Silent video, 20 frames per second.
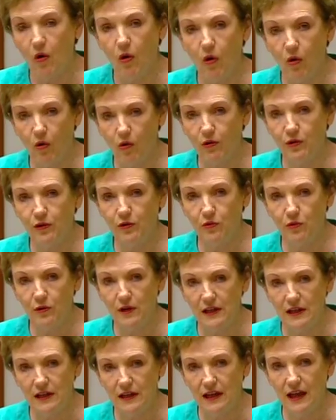All
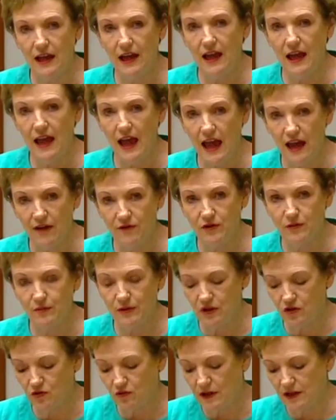three have to
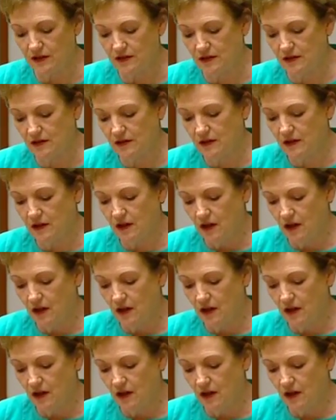be addressed.